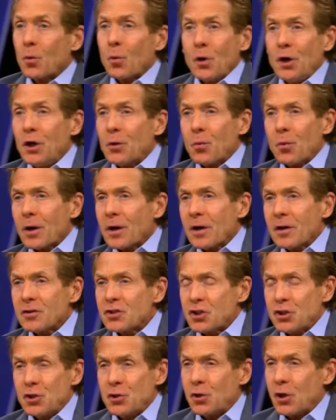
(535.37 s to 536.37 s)
Where, where, do, where,
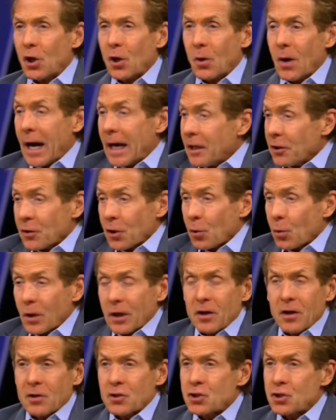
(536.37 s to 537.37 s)
else do you go? I don't know
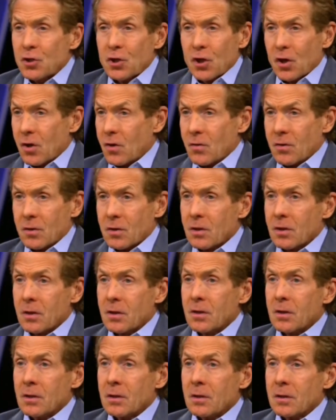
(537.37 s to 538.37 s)
where else you go. I don't
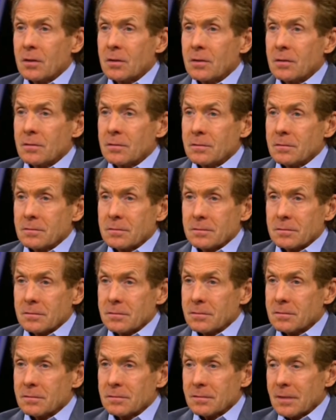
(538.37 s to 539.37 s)
know either. I
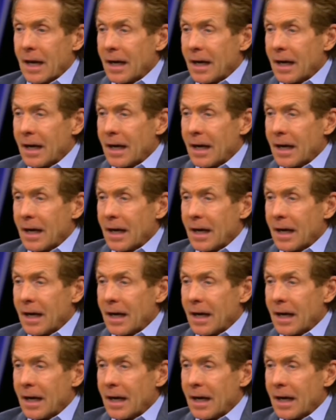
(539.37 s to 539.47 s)
don't know either.